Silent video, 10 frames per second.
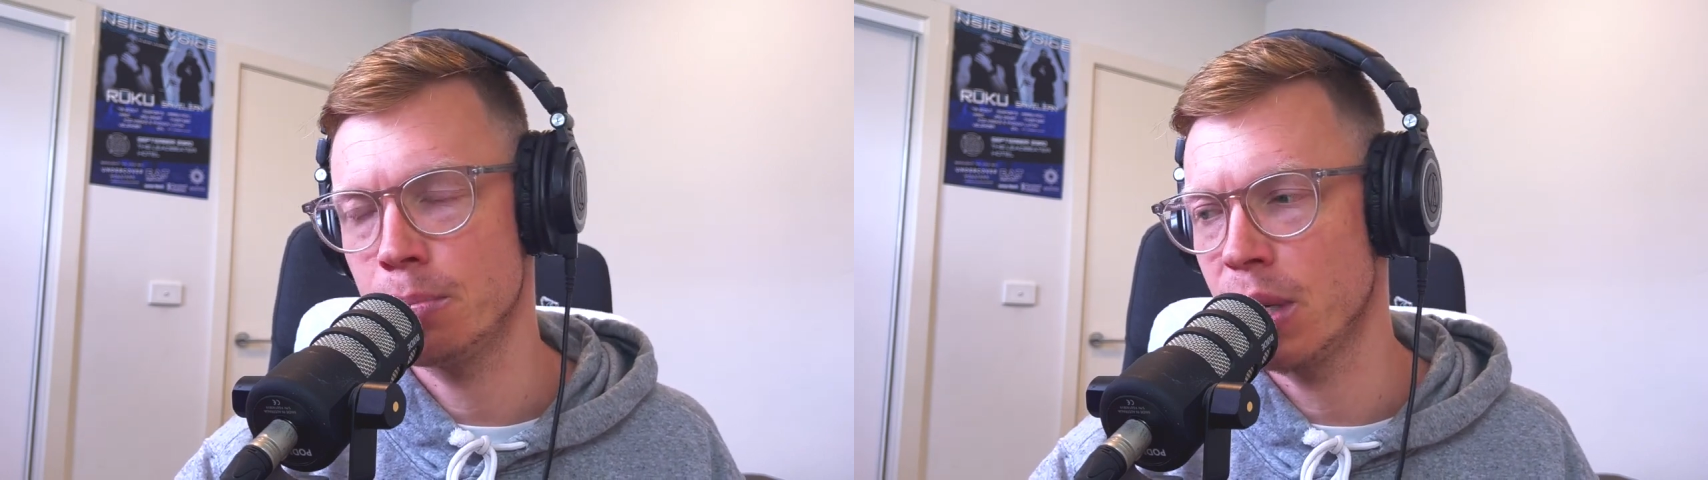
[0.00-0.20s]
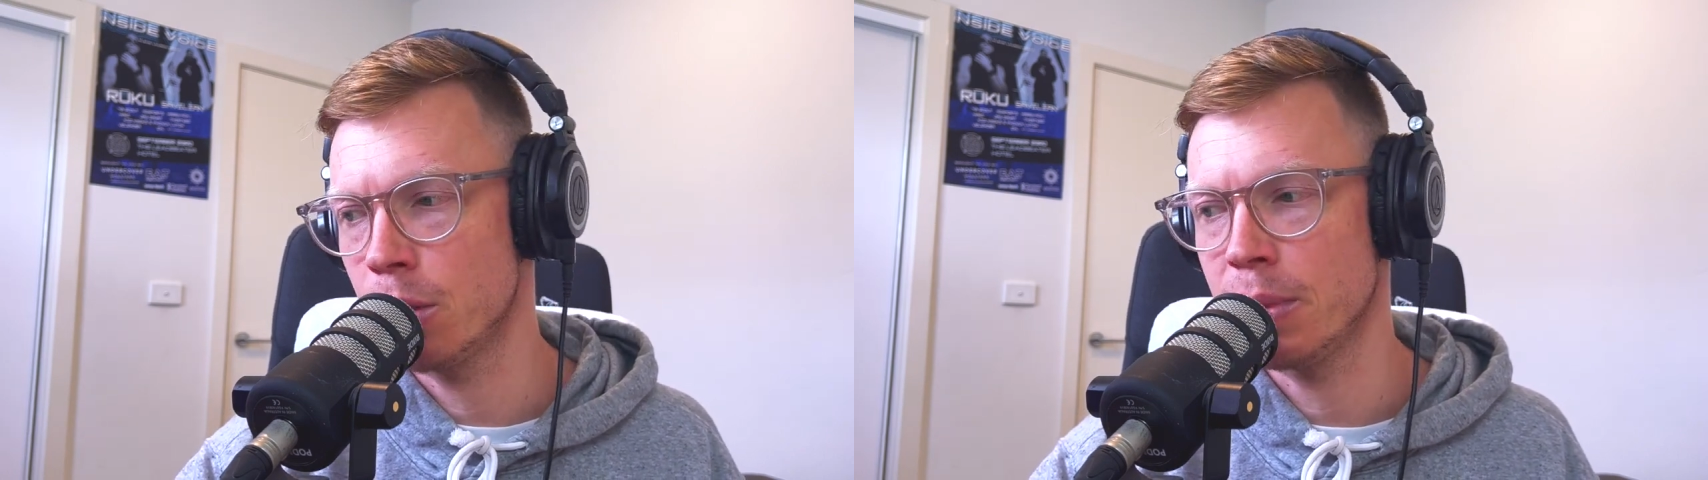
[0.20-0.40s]

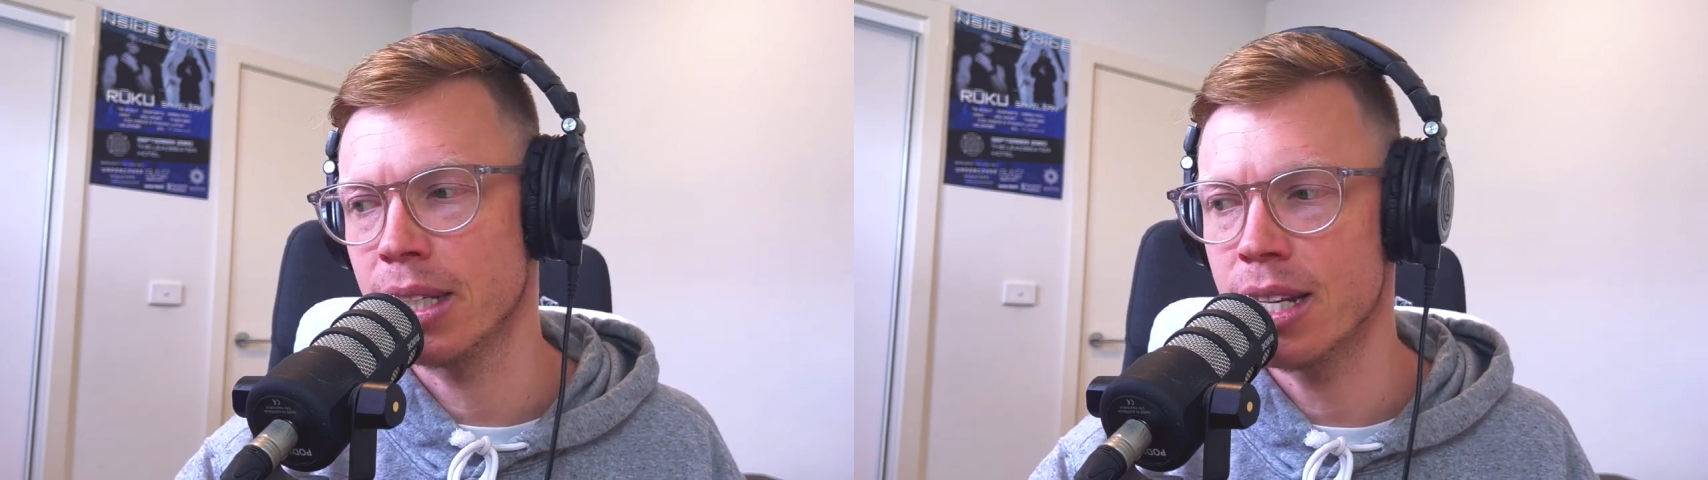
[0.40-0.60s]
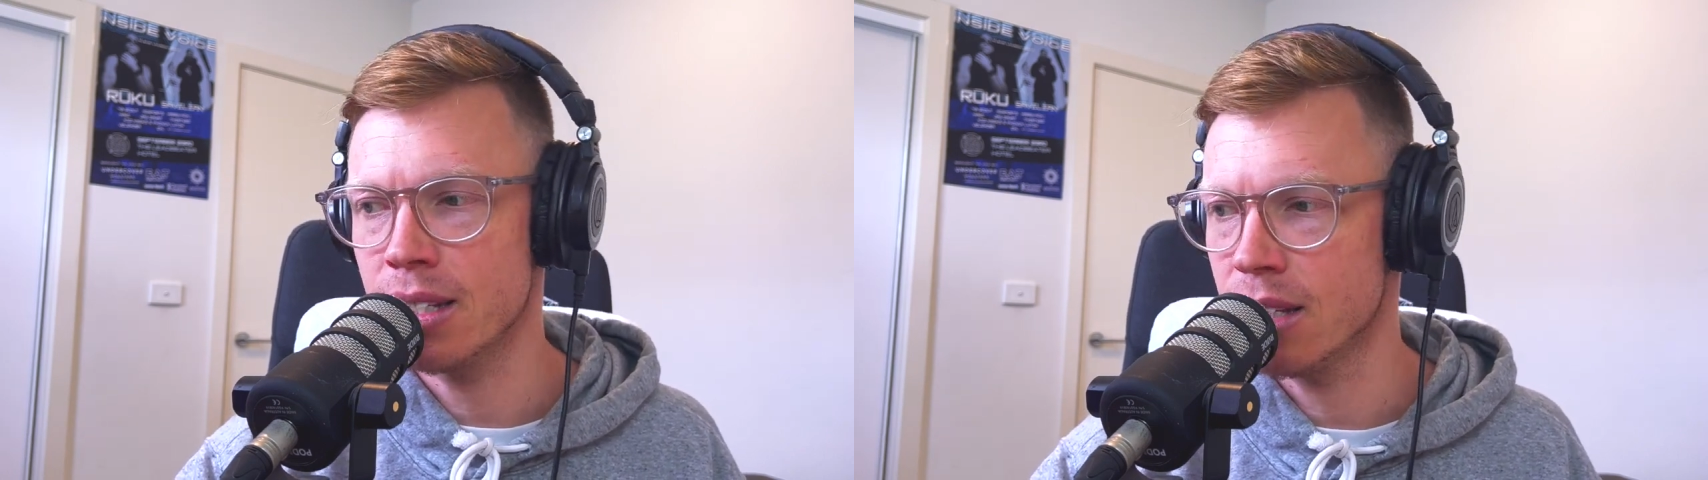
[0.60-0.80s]
pressure being
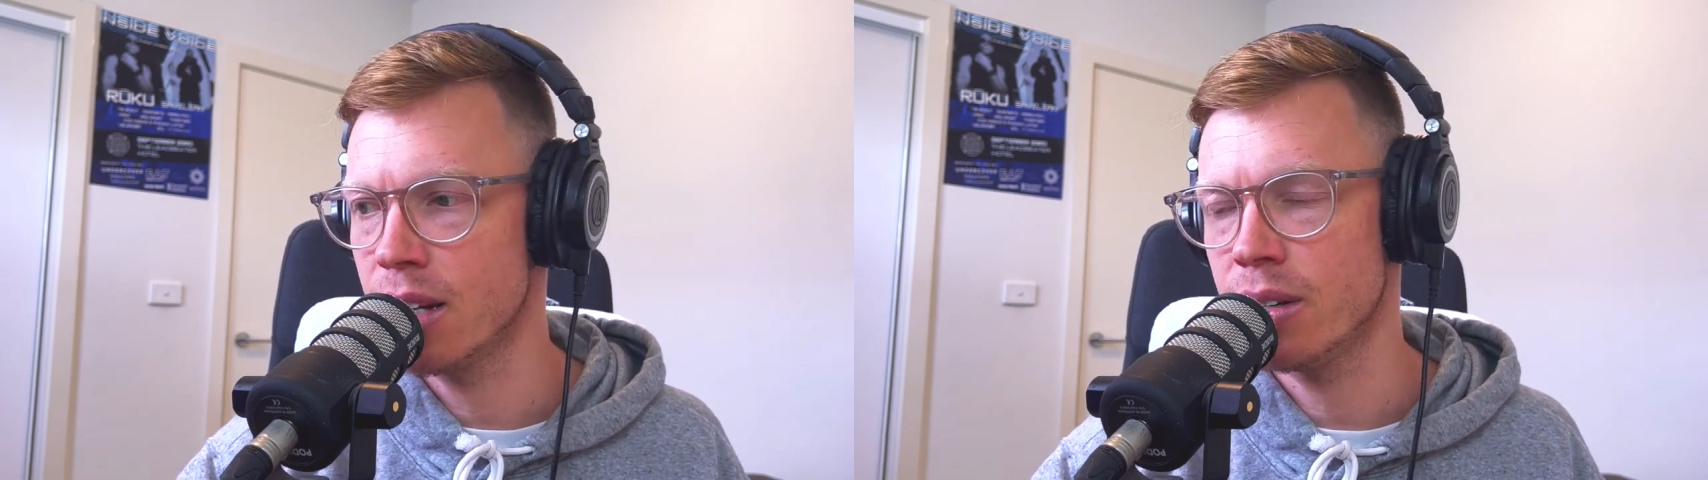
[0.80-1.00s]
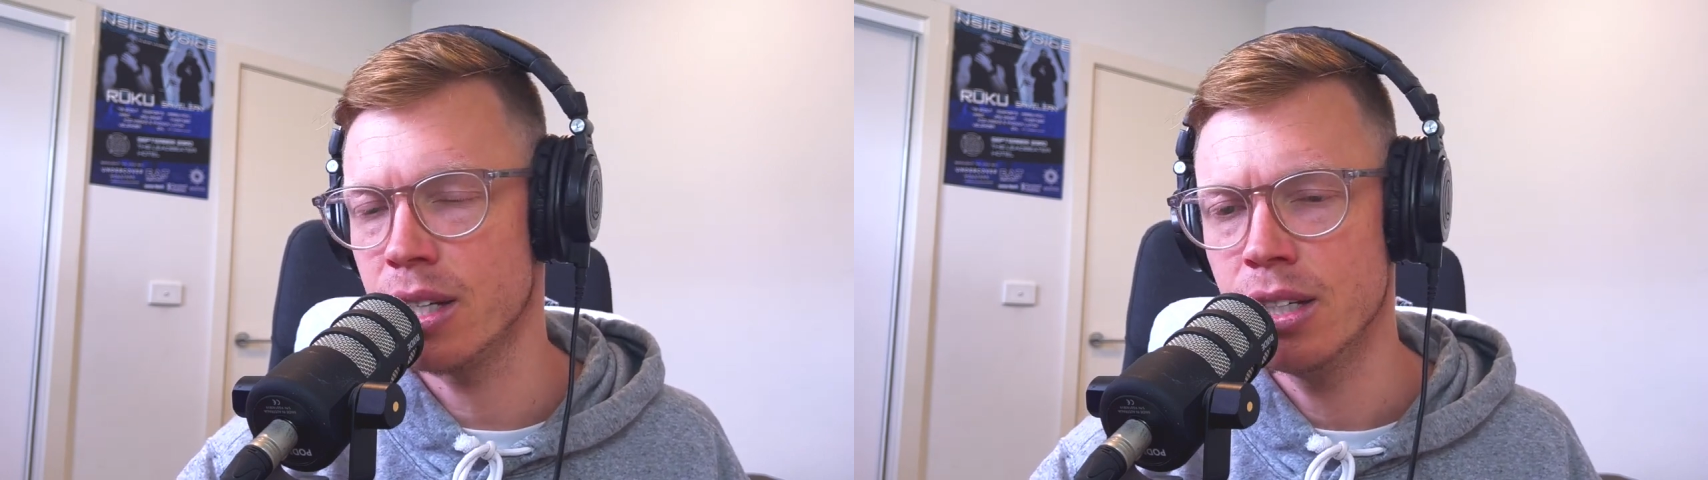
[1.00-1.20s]

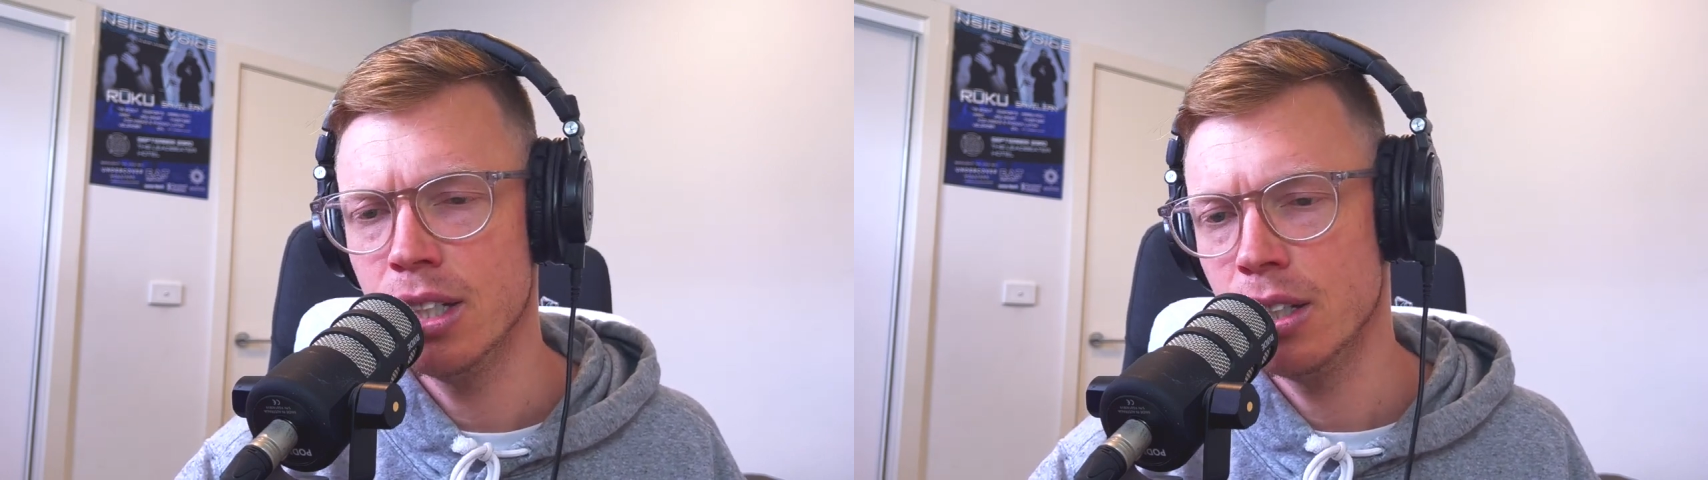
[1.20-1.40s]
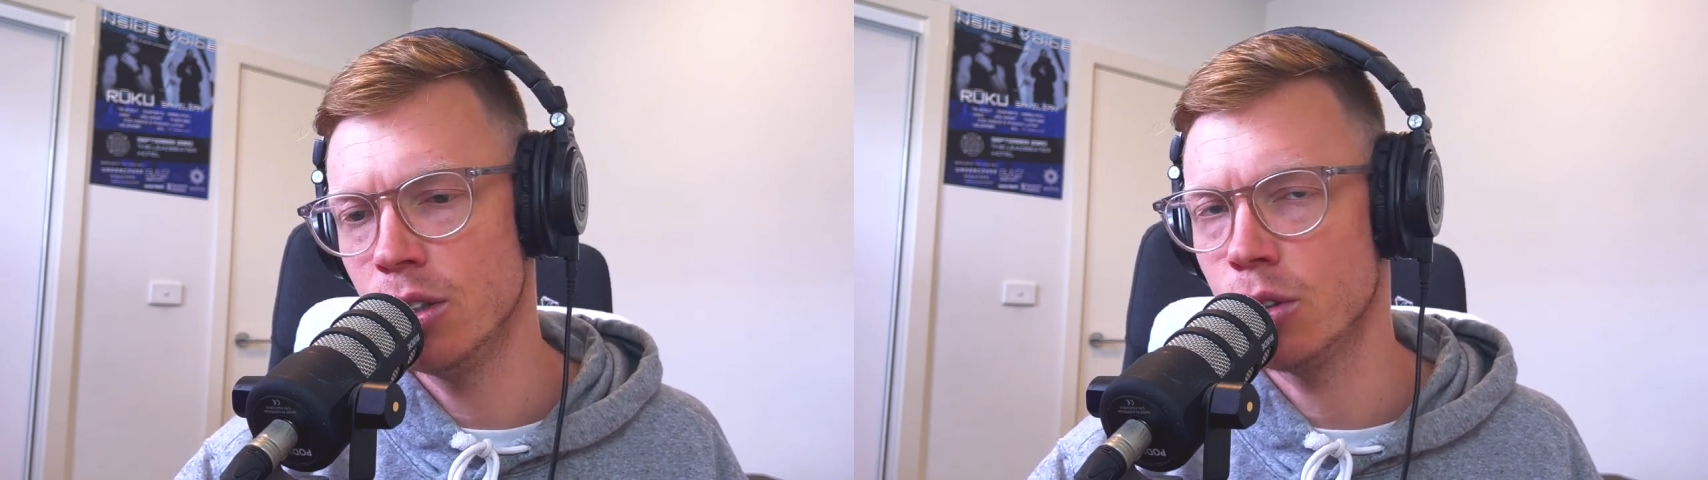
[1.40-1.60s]
necessary,
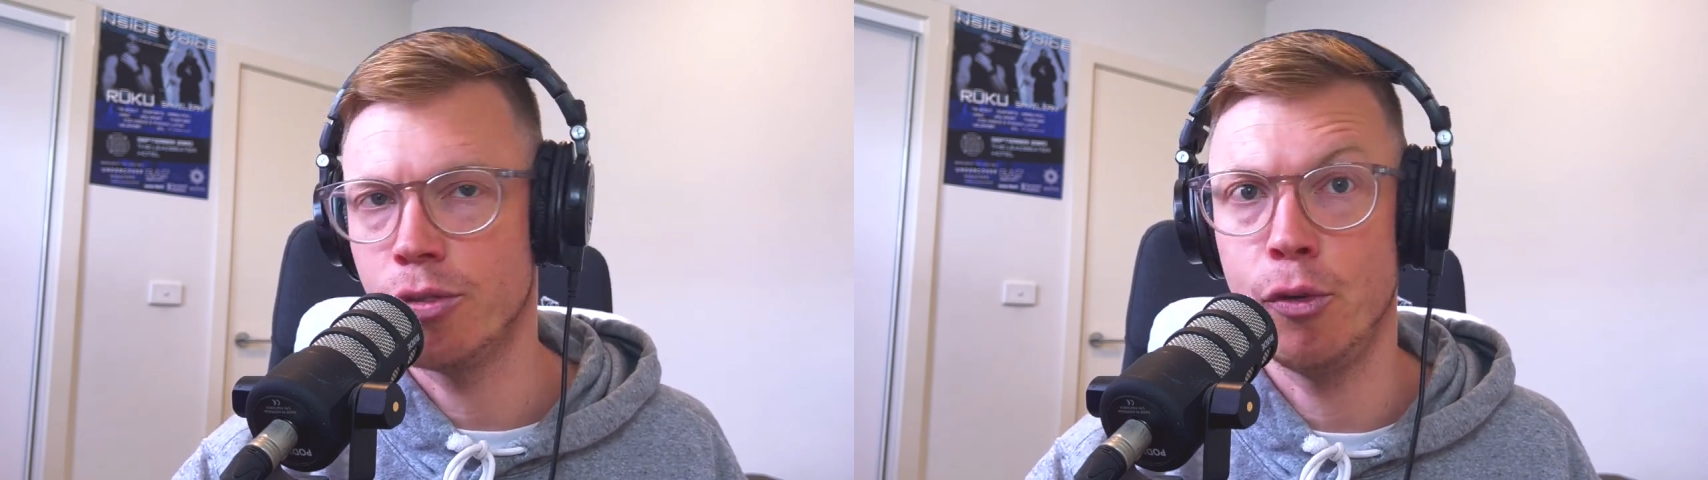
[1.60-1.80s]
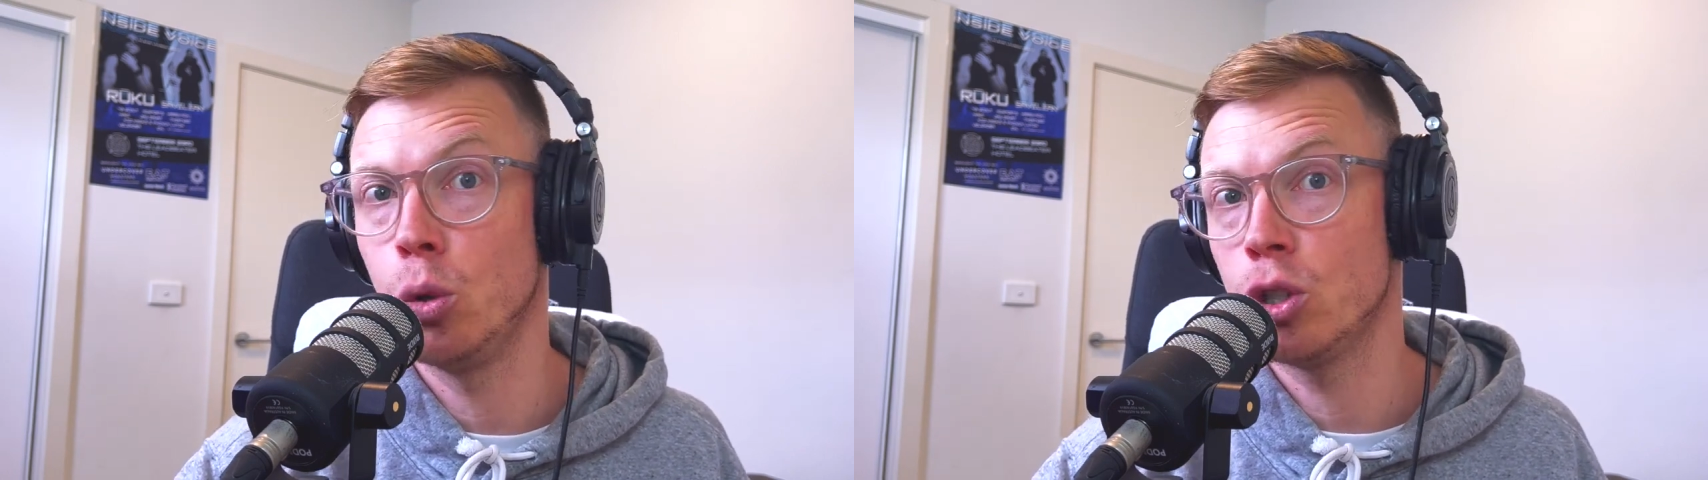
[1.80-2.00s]
you know, to
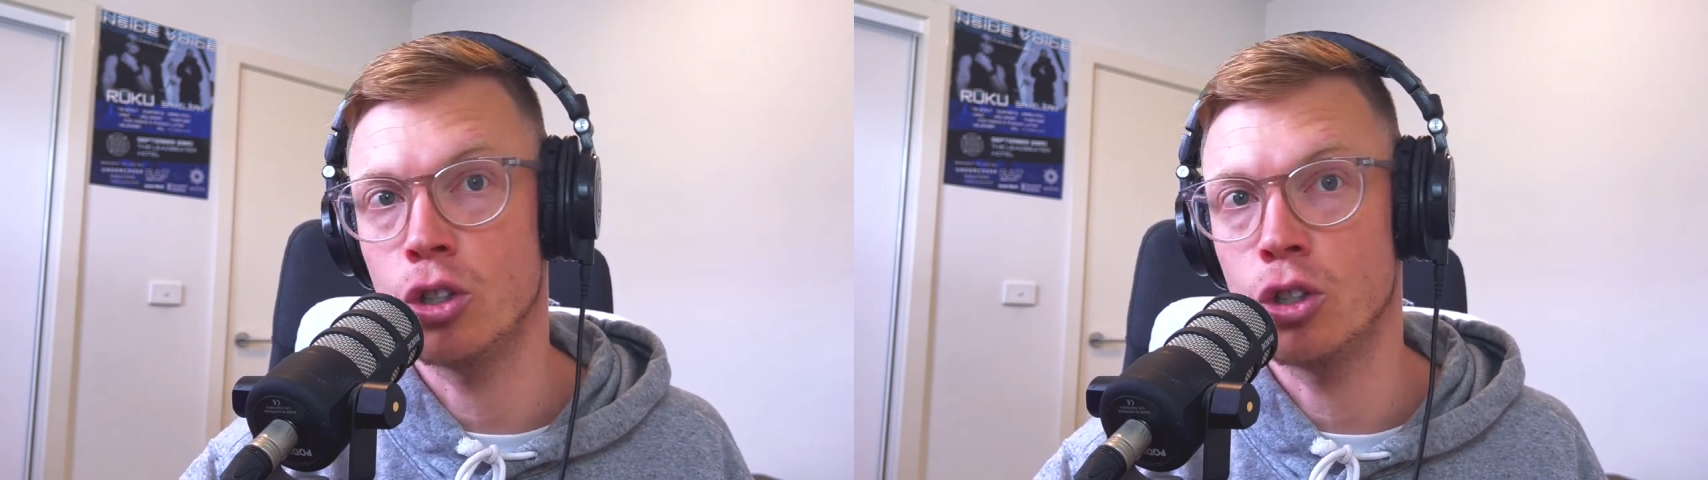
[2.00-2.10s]
forge